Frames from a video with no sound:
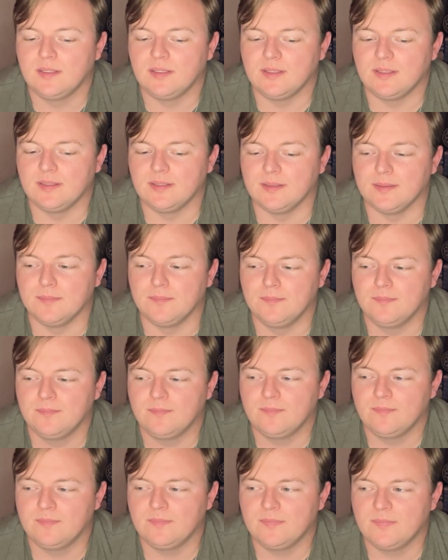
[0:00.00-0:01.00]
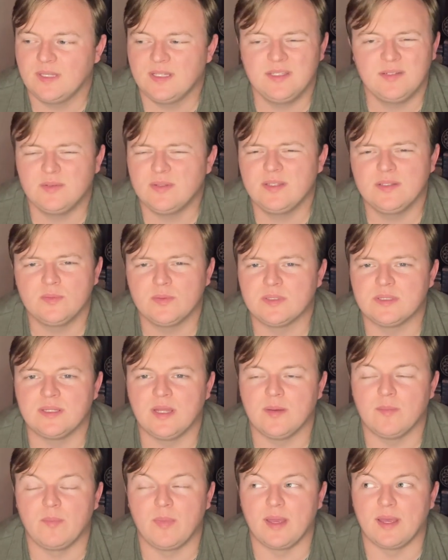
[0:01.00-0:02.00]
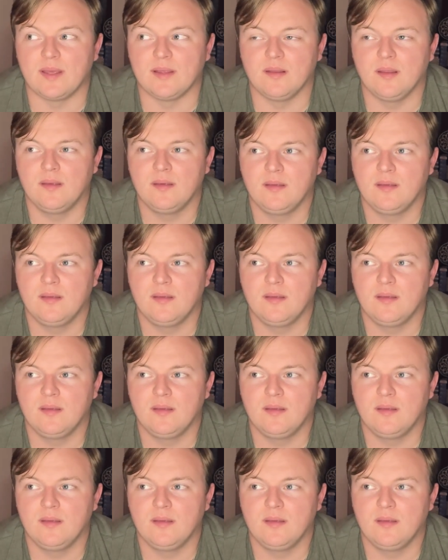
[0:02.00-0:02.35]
Um, and this, this one's not bad.